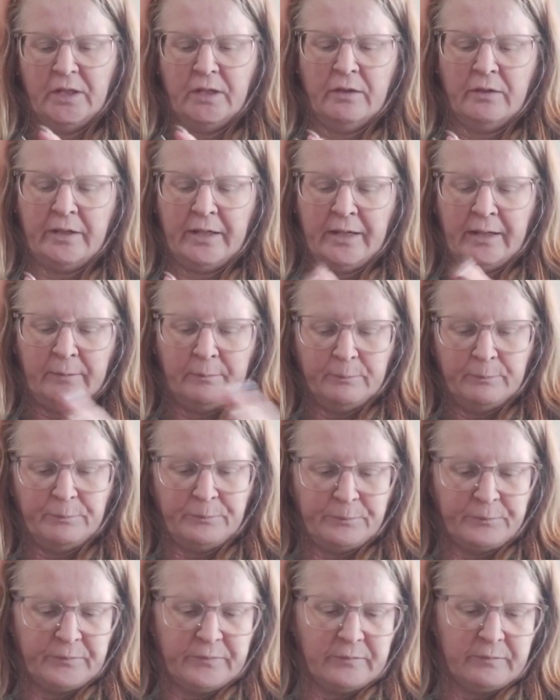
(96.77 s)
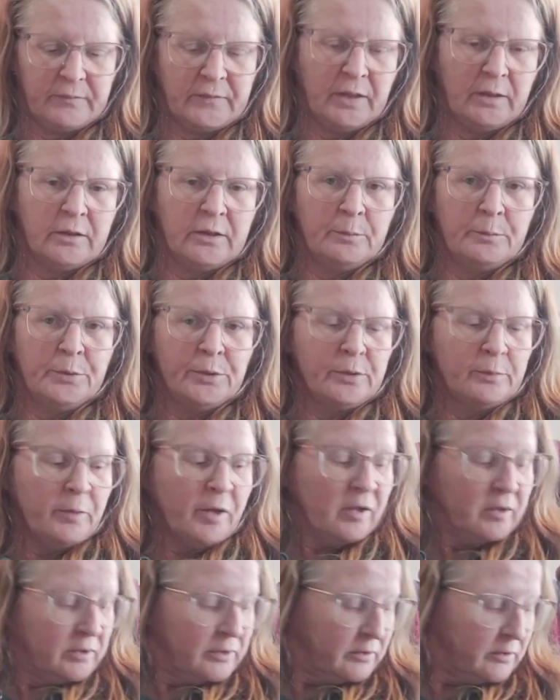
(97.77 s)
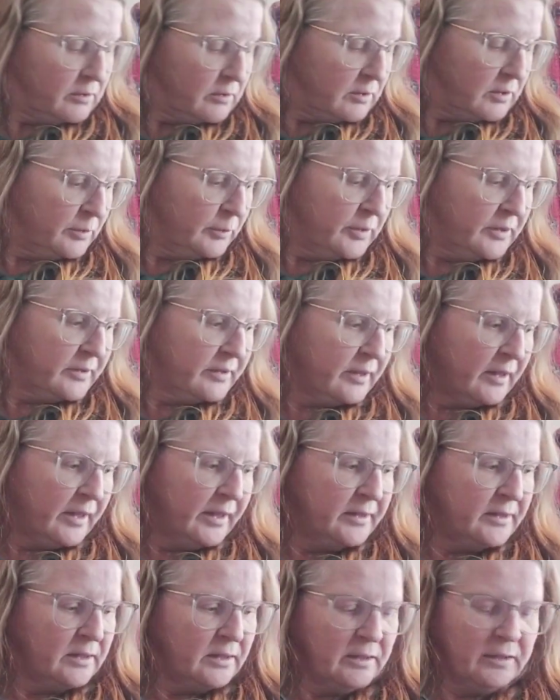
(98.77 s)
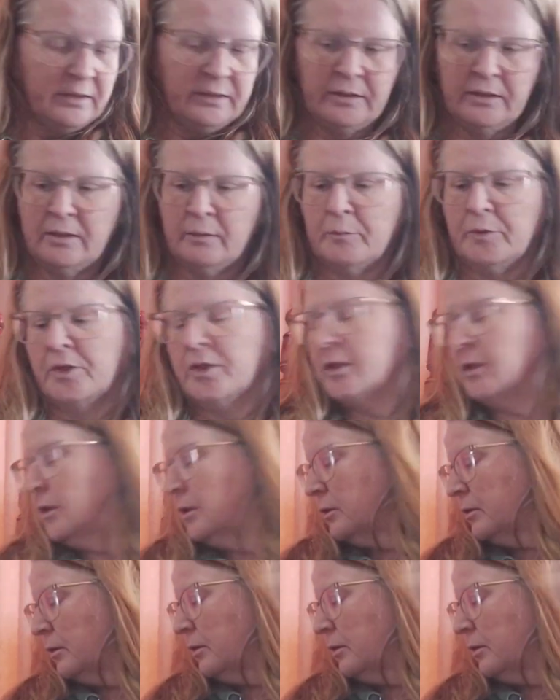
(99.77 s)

Okay, I'm going to put the box to one side and then I'm going to